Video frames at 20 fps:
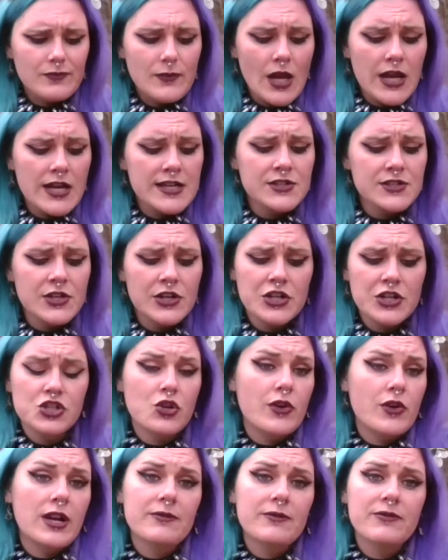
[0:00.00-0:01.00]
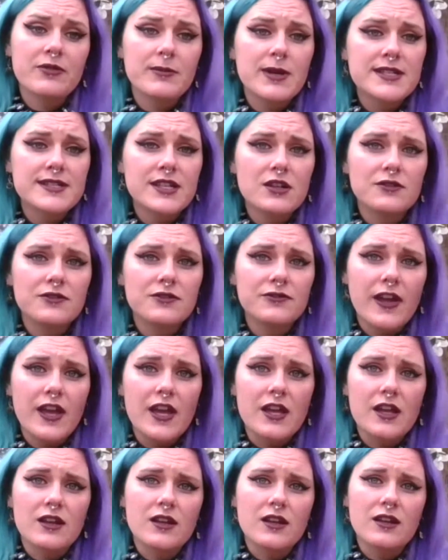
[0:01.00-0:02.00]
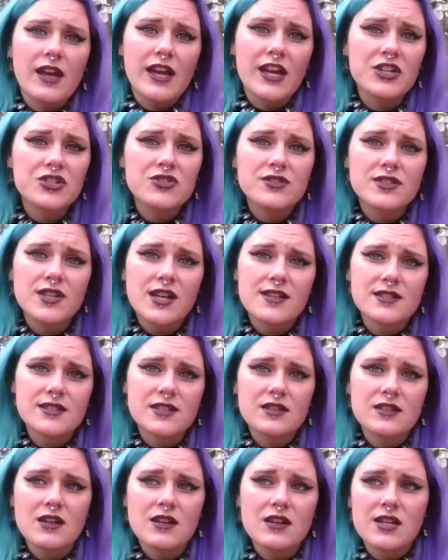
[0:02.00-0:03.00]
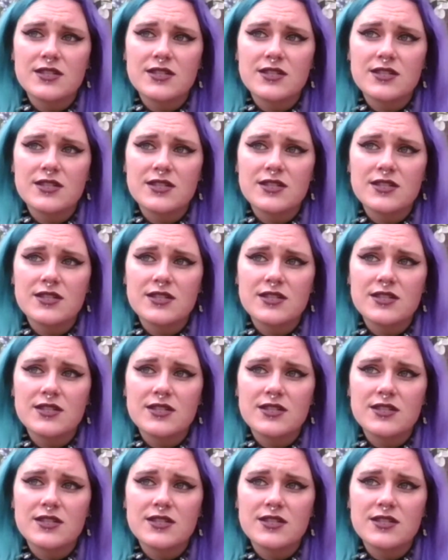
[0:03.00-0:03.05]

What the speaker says: I started showing up for myself and exercising.